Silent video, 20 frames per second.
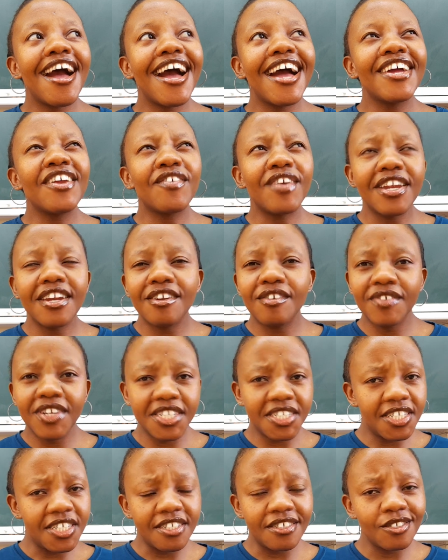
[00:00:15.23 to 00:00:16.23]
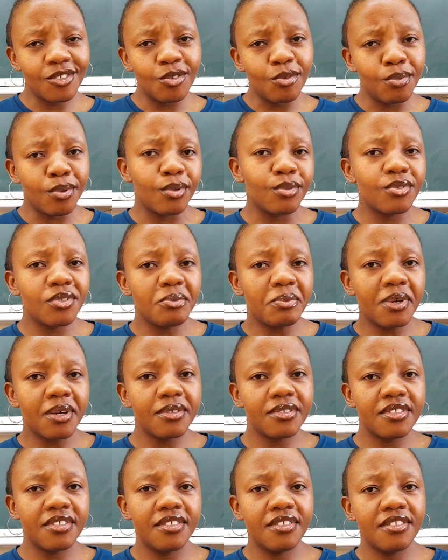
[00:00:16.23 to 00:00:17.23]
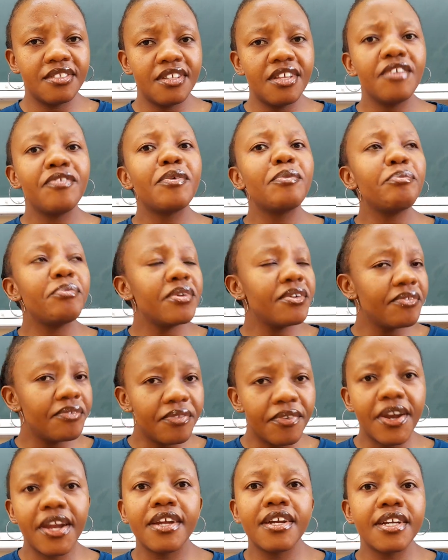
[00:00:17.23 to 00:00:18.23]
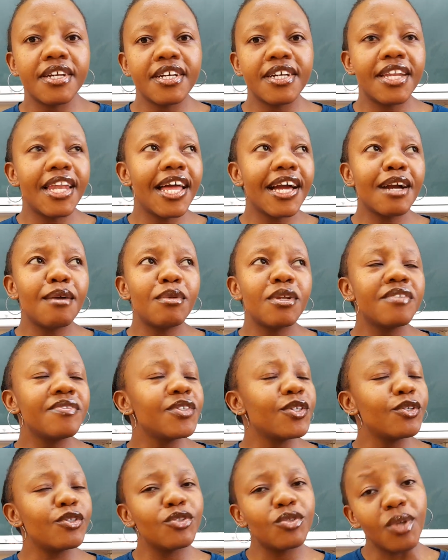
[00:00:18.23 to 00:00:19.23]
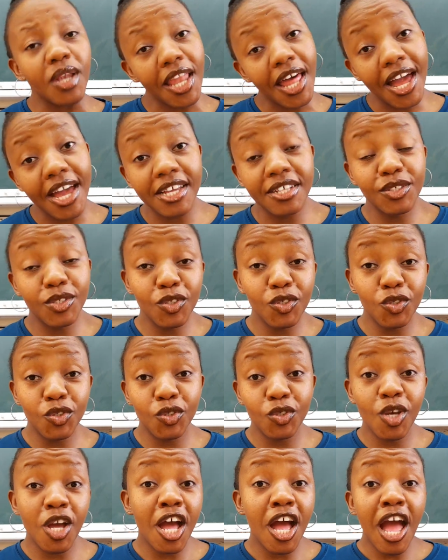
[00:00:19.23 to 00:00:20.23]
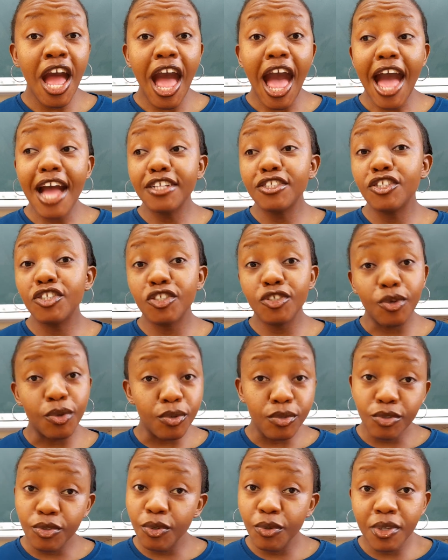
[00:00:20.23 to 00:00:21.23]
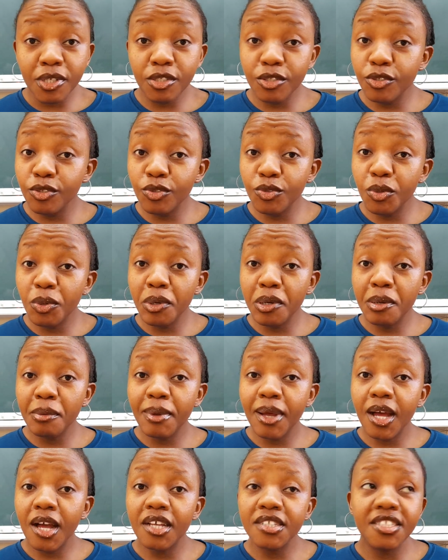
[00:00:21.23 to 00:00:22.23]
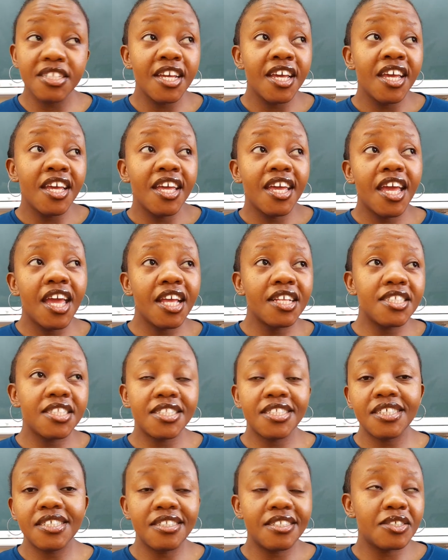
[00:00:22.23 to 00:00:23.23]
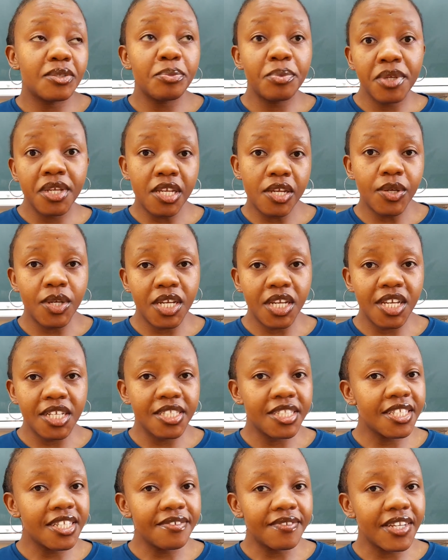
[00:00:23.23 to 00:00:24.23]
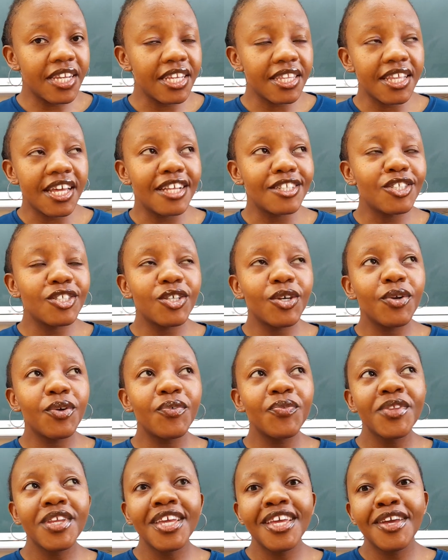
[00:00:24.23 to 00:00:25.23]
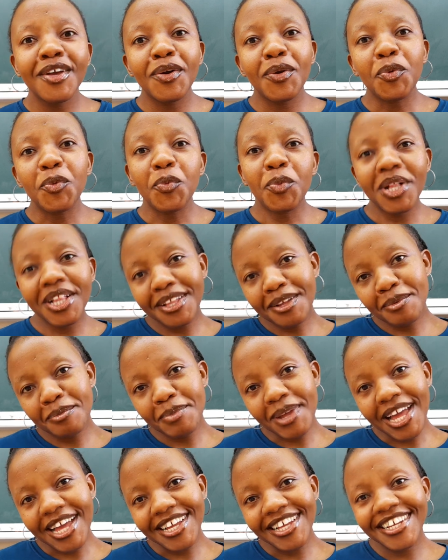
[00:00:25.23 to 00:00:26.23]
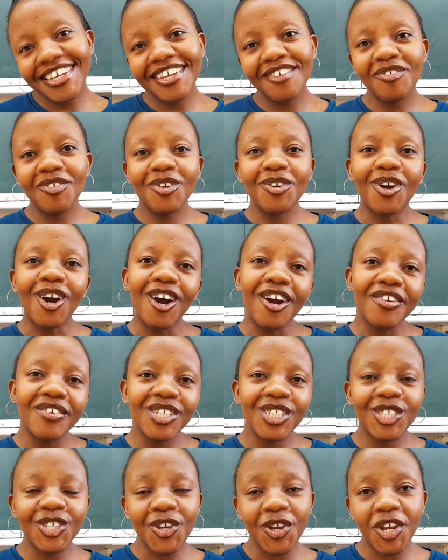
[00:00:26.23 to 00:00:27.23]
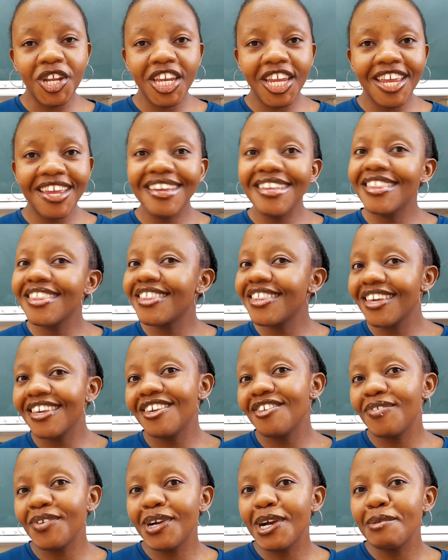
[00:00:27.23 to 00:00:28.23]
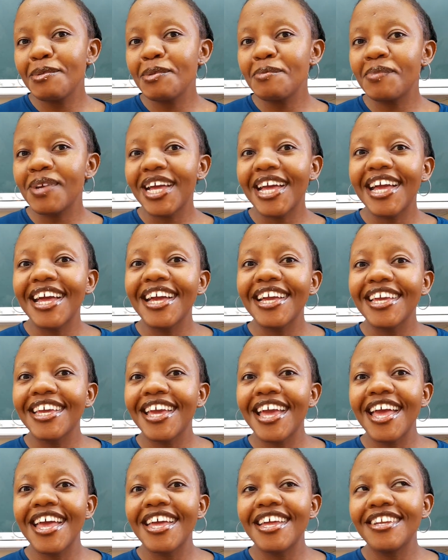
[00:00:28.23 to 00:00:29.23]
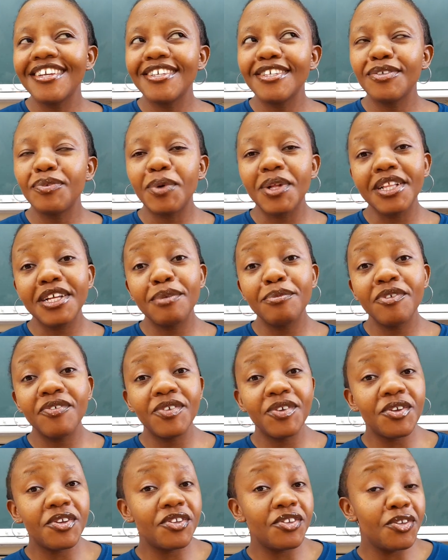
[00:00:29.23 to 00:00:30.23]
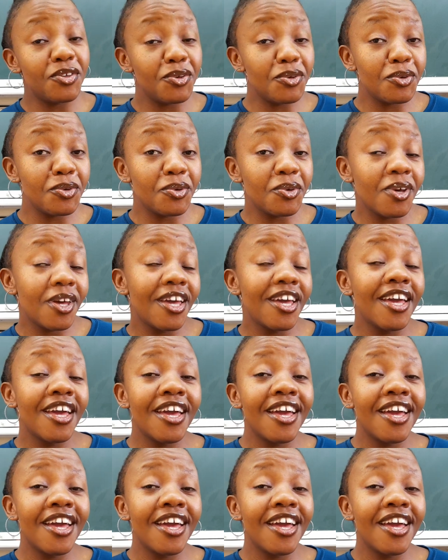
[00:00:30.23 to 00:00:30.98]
I ran out of ideas to post about, if I'm being frank. Like, I'm not even going to lie to you. I don't know what to talk about, hence the disappearing and stuff like that. So, Welcome back if you are returning. Thank you for coming back, and welcome if you're new.